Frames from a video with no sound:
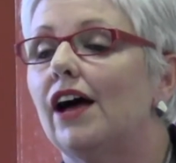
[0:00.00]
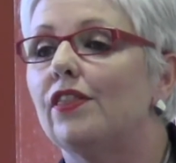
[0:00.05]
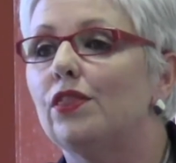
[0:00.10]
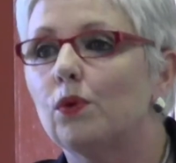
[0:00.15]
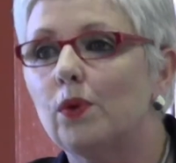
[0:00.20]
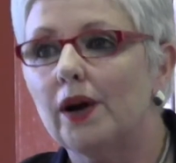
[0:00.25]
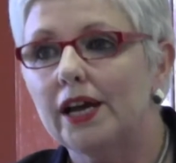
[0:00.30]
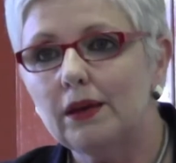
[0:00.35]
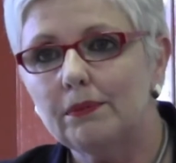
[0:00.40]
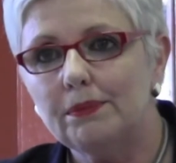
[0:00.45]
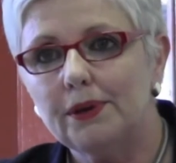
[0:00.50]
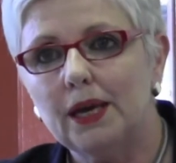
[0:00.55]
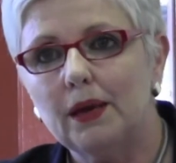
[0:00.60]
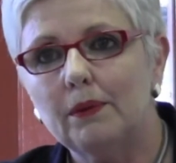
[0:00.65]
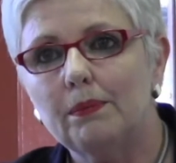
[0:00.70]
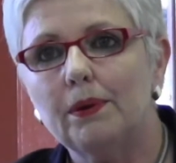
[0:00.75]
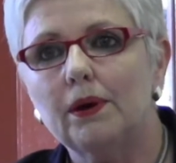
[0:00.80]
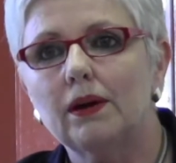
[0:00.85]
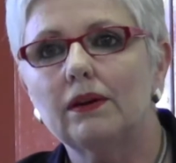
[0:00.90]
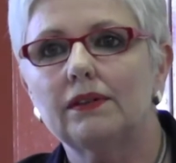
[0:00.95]
And the white
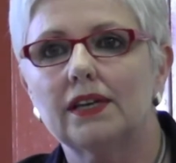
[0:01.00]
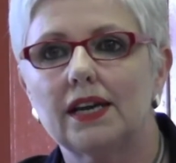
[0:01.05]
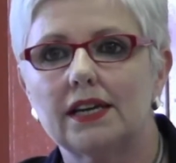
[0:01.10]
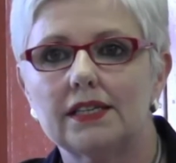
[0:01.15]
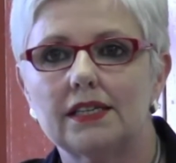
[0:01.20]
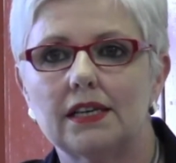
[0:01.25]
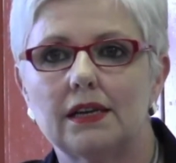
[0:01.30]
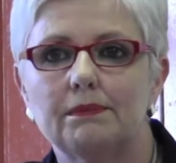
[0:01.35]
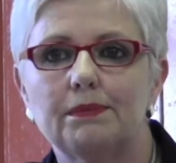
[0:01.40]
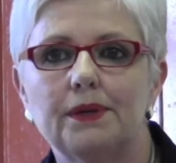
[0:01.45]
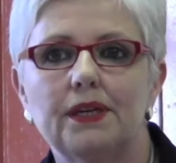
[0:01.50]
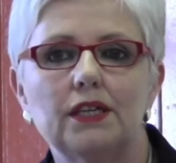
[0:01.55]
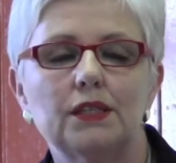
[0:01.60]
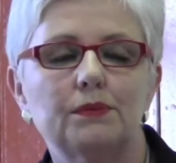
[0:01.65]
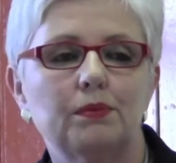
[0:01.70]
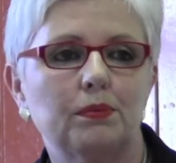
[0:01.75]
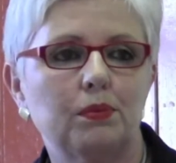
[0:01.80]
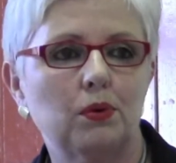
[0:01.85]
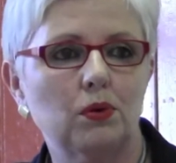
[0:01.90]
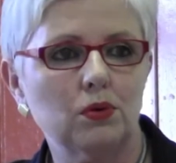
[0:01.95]
paper, the
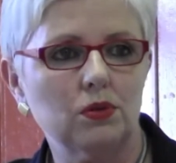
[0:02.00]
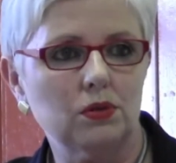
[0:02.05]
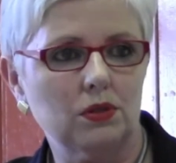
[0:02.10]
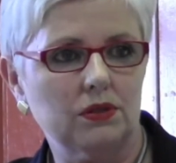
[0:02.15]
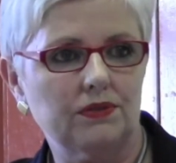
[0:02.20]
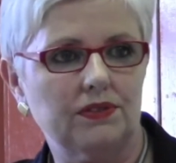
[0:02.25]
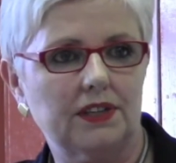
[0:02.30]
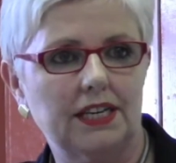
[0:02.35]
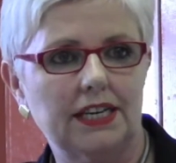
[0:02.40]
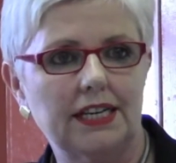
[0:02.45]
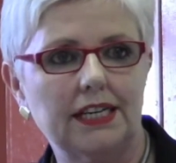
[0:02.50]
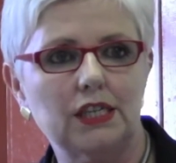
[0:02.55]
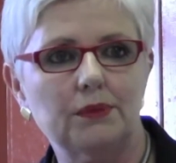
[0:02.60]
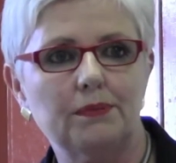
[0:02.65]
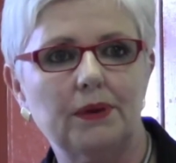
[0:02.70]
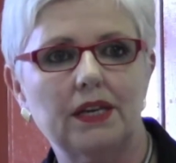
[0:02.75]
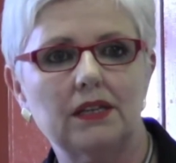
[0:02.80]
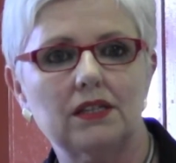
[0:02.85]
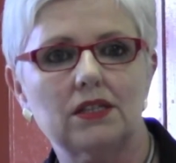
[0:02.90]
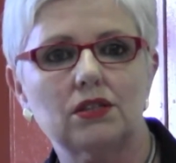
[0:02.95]
SNP's proposals for an
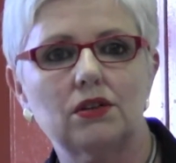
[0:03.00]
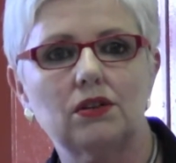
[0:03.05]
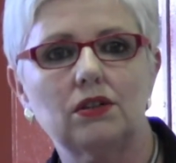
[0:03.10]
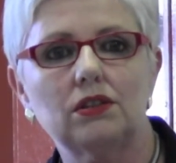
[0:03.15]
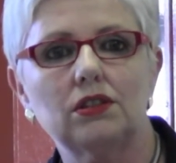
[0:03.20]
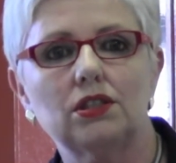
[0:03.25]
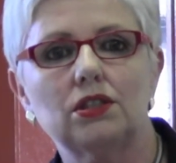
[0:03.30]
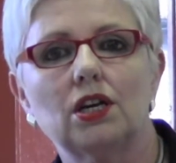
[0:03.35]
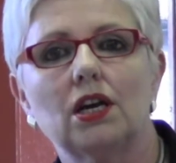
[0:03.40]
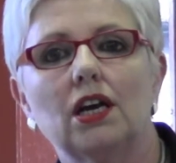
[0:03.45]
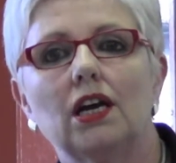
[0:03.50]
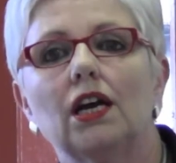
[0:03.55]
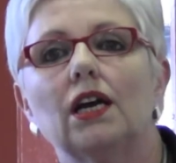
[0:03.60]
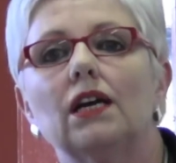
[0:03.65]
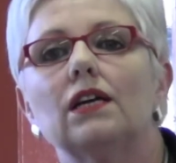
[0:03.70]
independent Scotland,